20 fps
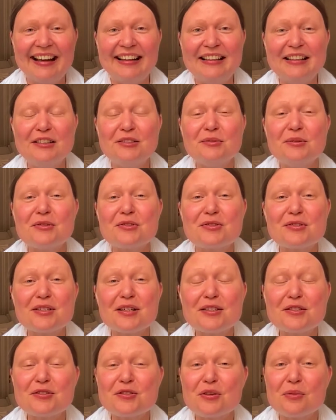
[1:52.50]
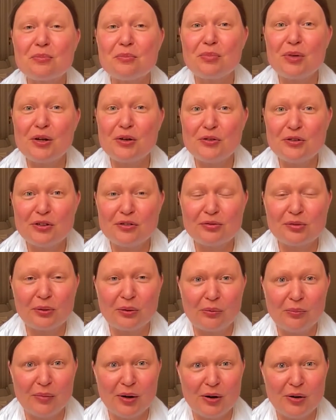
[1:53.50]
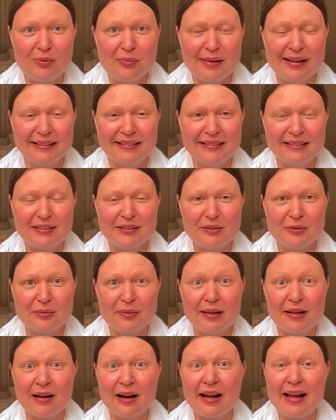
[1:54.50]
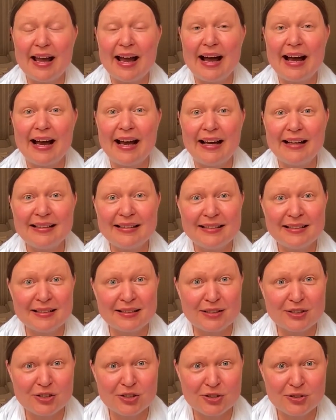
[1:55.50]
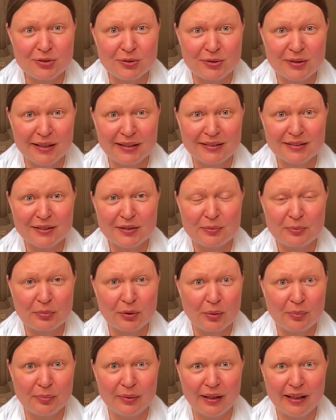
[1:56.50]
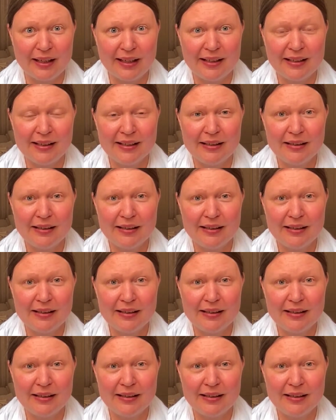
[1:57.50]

and it was such a beautiful moment when I understood it properly